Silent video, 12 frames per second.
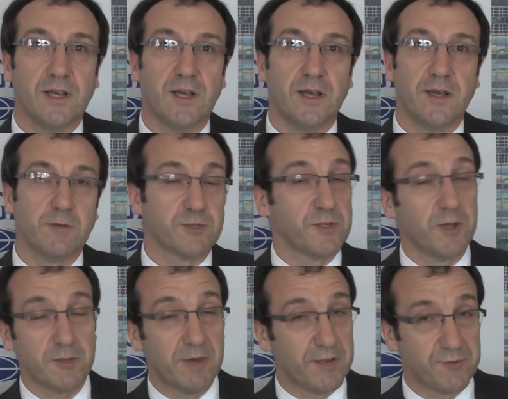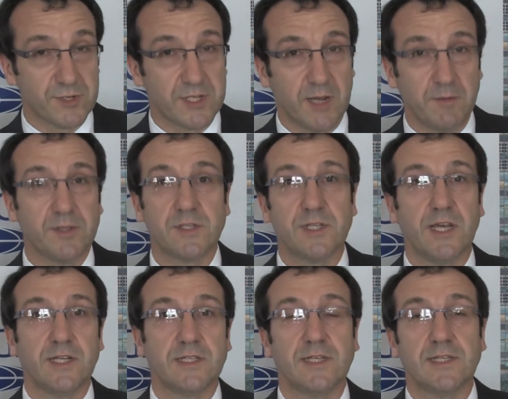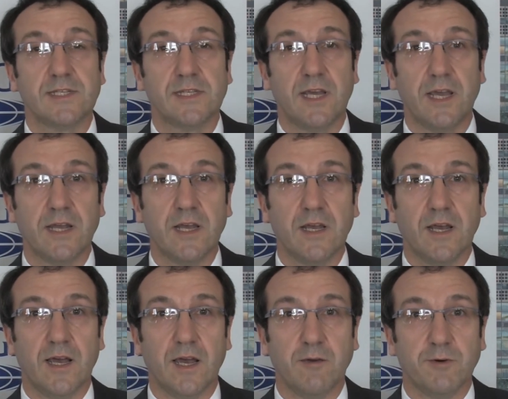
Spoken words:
It was not my first time in the States, as I said. I